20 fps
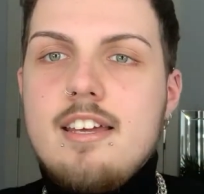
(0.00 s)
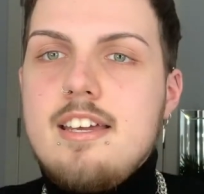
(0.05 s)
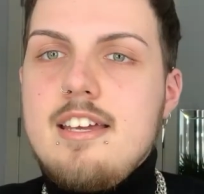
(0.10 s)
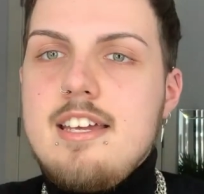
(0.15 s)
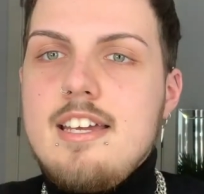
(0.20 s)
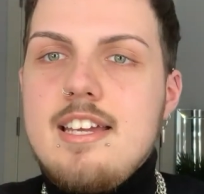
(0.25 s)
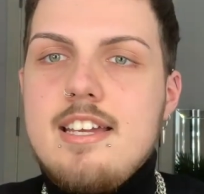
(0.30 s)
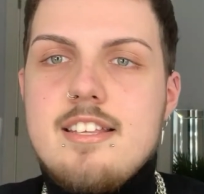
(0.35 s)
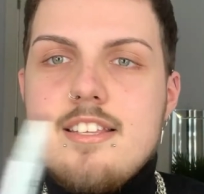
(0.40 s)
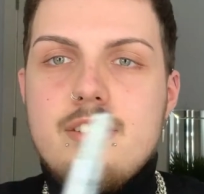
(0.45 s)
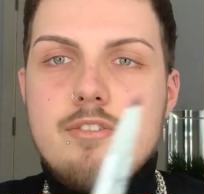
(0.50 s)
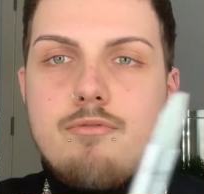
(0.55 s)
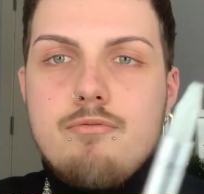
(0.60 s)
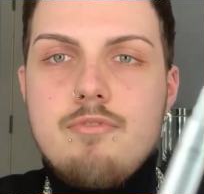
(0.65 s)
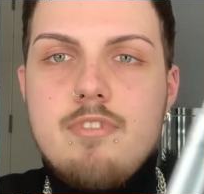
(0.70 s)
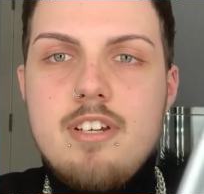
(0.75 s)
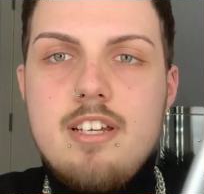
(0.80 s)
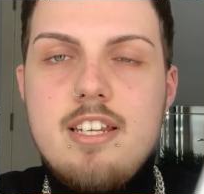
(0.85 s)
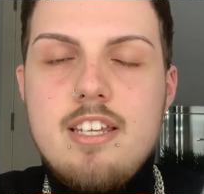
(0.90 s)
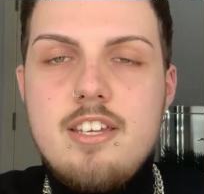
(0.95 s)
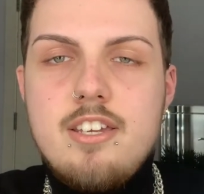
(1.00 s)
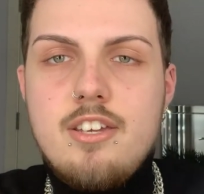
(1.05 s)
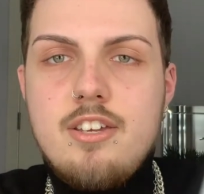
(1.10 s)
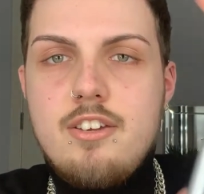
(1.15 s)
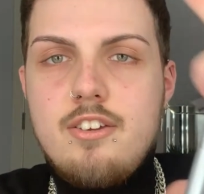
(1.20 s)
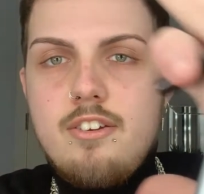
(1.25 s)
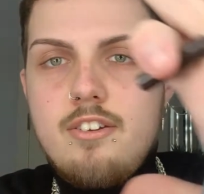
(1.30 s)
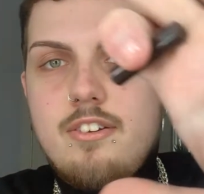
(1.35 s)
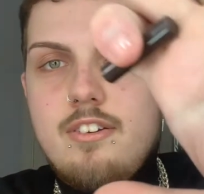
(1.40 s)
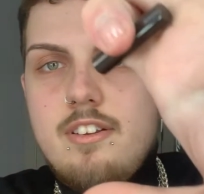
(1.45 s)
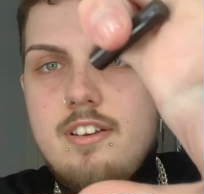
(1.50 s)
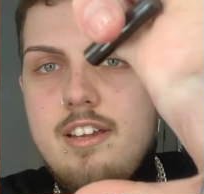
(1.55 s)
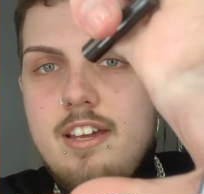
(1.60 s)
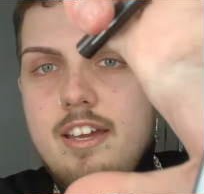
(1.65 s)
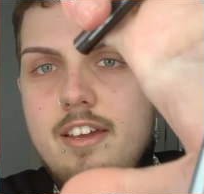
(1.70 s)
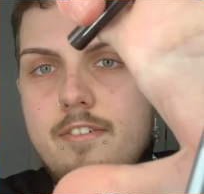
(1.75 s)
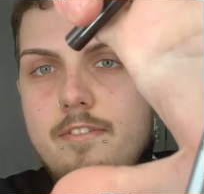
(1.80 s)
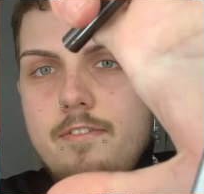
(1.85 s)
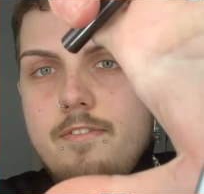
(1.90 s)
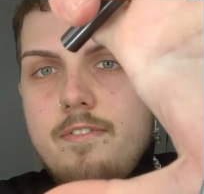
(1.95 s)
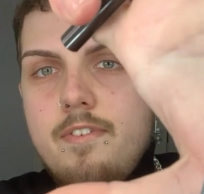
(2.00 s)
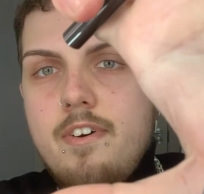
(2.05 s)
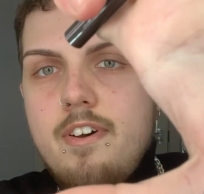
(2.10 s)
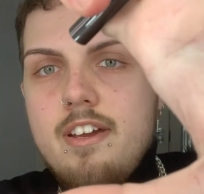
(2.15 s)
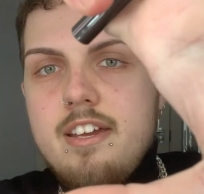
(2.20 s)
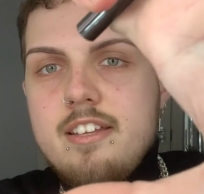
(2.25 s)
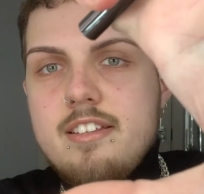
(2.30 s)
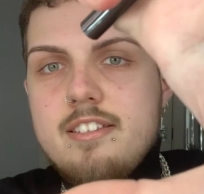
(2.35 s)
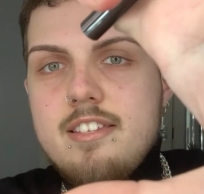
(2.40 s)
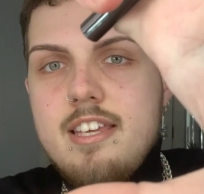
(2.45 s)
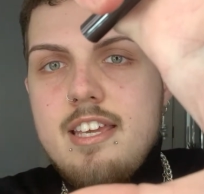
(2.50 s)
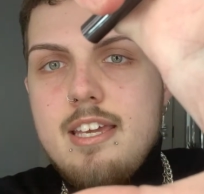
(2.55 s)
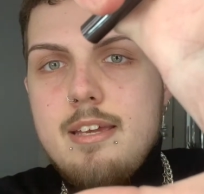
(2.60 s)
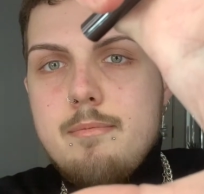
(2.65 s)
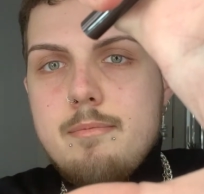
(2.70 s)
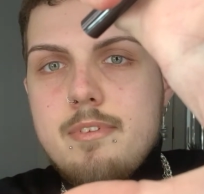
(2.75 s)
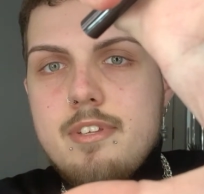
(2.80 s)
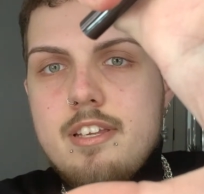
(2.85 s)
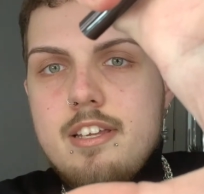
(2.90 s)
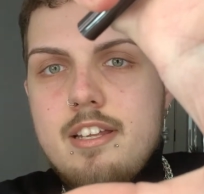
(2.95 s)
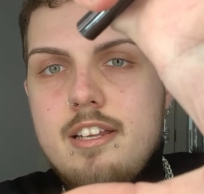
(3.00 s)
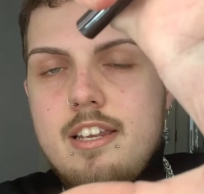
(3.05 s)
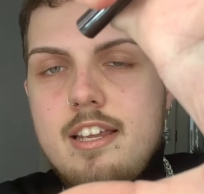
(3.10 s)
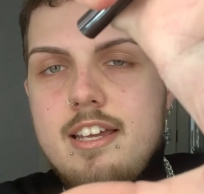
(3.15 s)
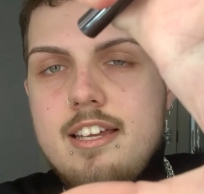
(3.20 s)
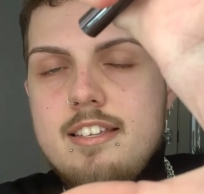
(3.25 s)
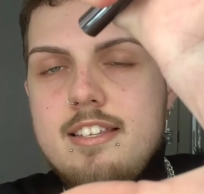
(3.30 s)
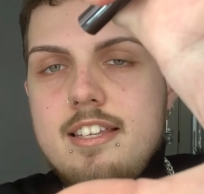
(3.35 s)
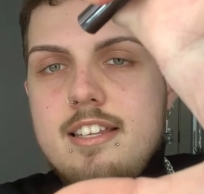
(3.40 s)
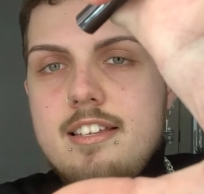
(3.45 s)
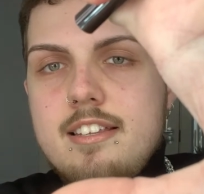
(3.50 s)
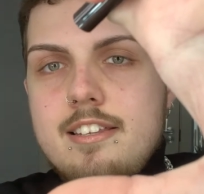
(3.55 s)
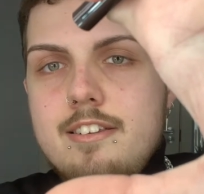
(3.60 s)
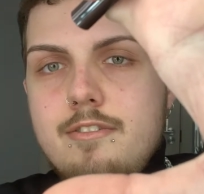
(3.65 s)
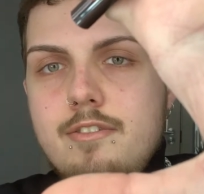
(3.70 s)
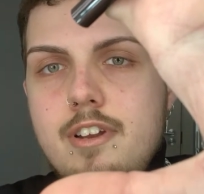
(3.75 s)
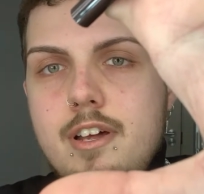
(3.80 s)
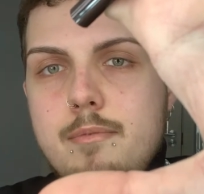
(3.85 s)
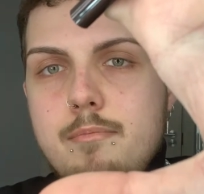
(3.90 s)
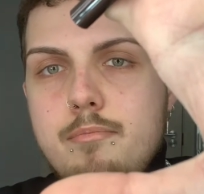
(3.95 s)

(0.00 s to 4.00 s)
It is this really cute, like fine tipped, like you see those little like